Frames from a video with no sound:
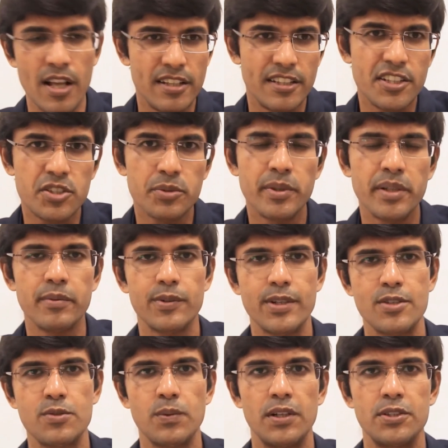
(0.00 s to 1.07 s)
need to remove it
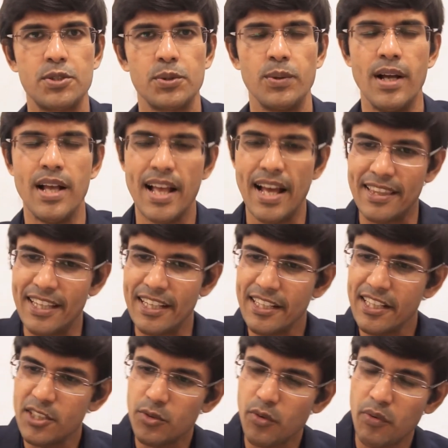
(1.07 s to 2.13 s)
as well too, and they
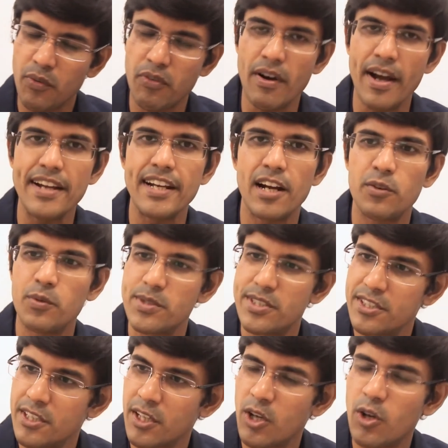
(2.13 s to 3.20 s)
need to find out which is
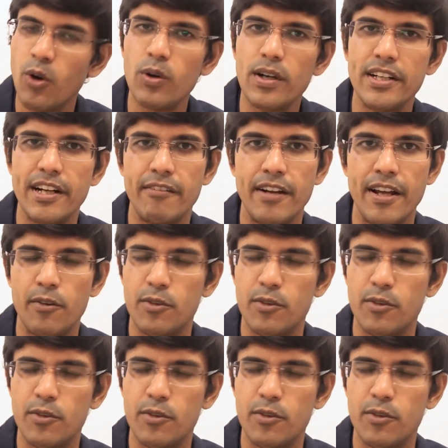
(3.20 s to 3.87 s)
in the golden area,